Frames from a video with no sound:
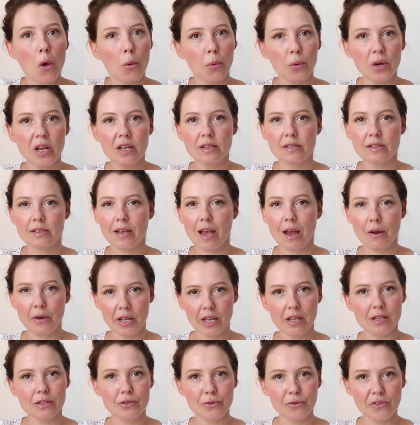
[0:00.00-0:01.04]
Let's count
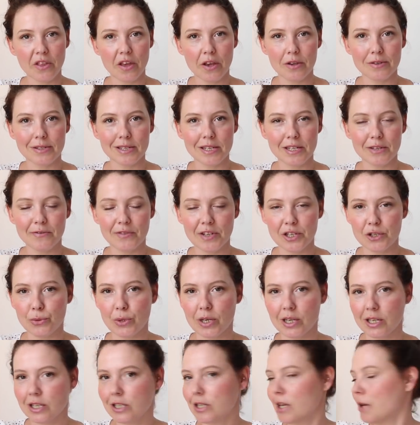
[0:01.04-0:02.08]
each of those
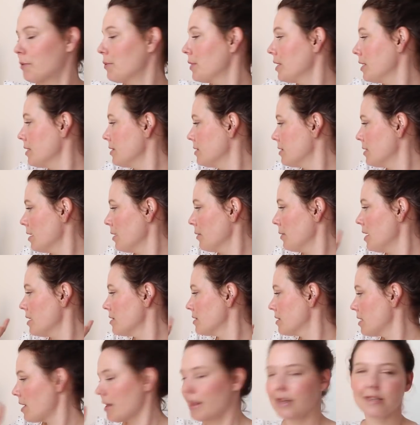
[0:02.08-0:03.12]
individually, shall we? So
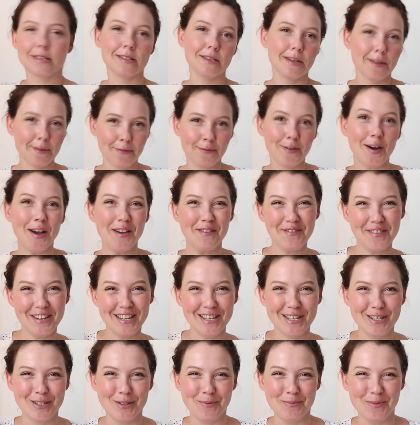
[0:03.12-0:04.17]
let's say that's another 5
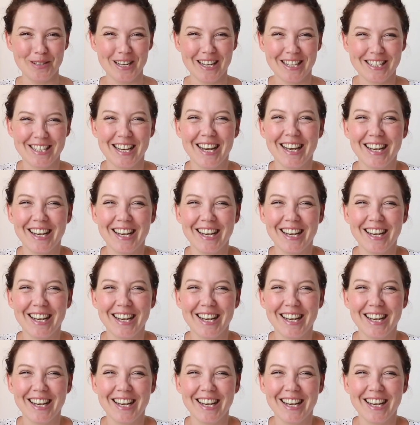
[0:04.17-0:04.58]
finished objects.